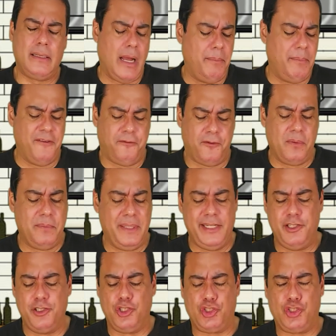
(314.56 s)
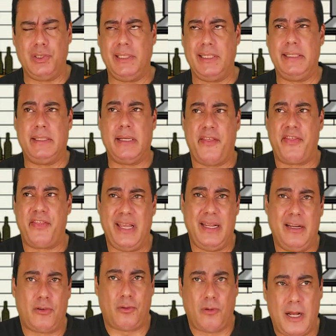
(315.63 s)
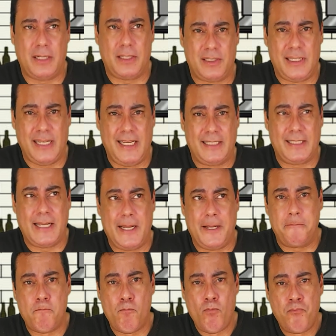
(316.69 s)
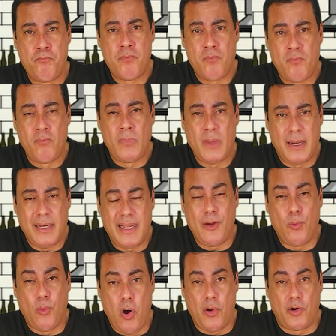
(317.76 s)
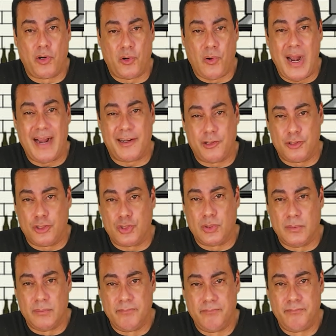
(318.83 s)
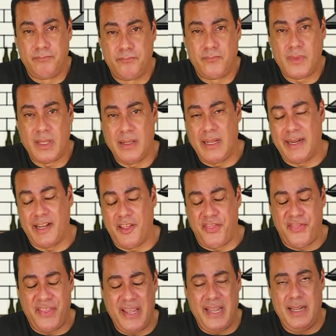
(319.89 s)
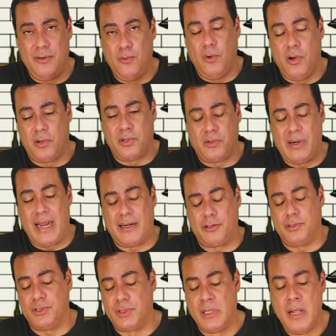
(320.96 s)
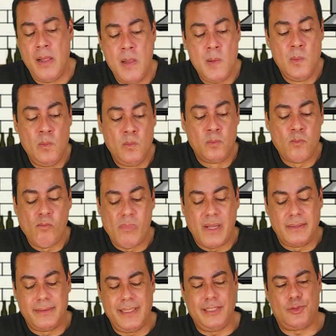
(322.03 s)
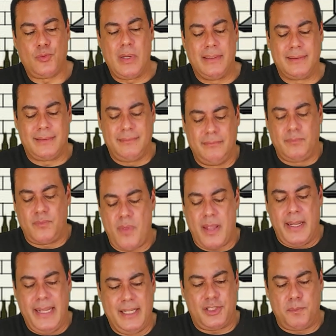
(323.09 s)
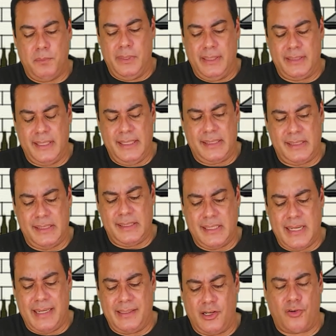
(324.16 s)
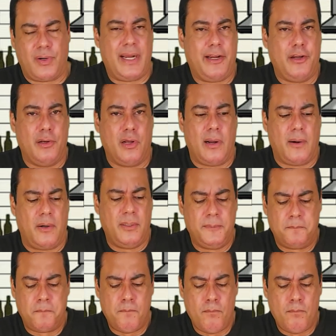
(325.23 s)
I mean, for me, usually the thin crust tastes like like water crackers, like a thin water crackers. This one is is is like the regular